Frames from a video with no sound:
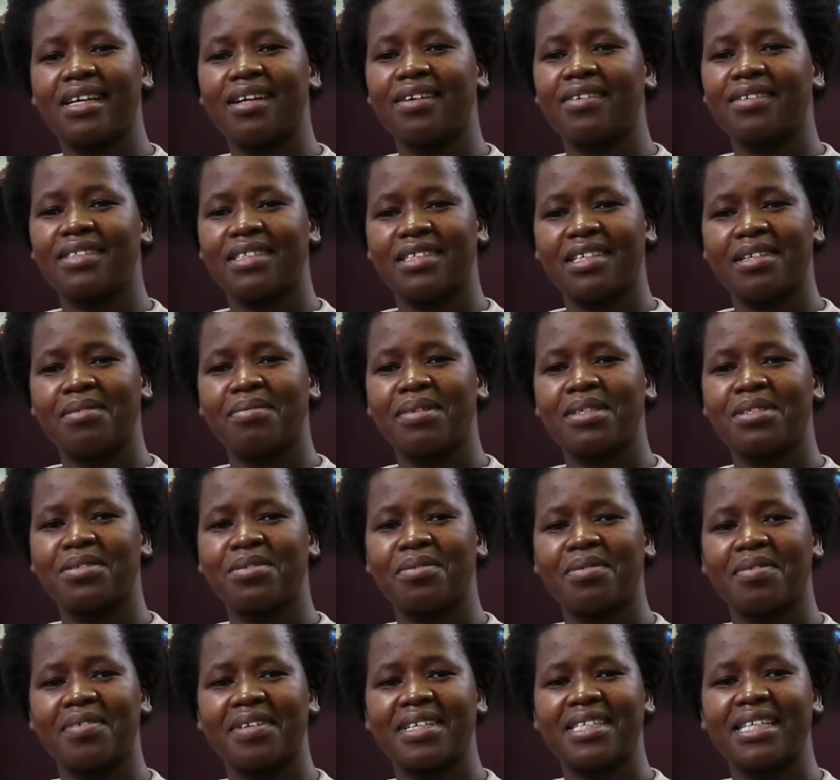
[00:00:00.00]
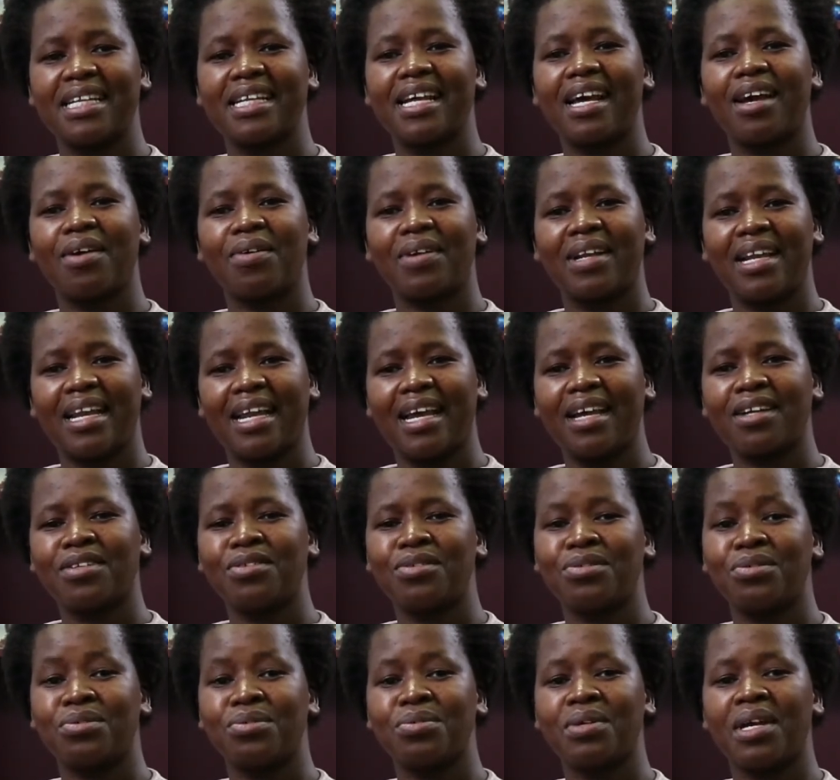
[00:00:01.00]
I'll tell my supervisor I would
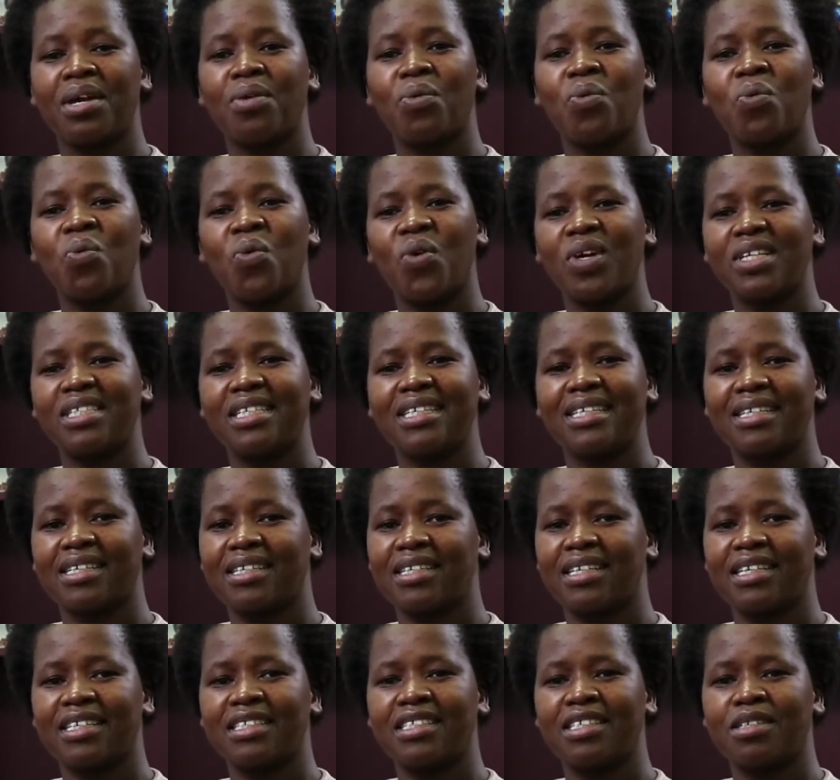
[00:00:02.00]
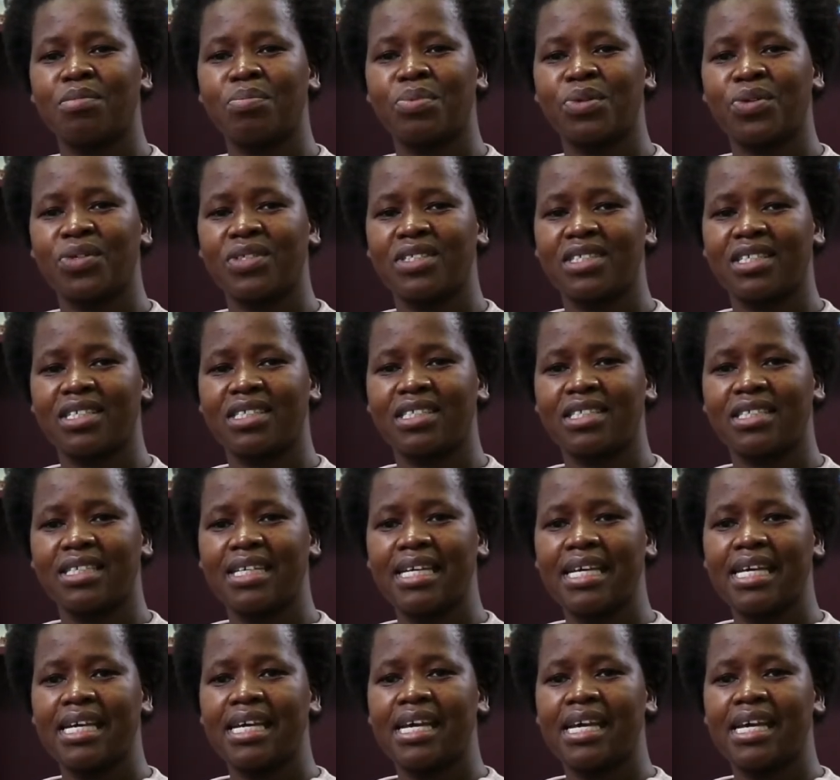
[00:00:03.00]
like to do a water-related project.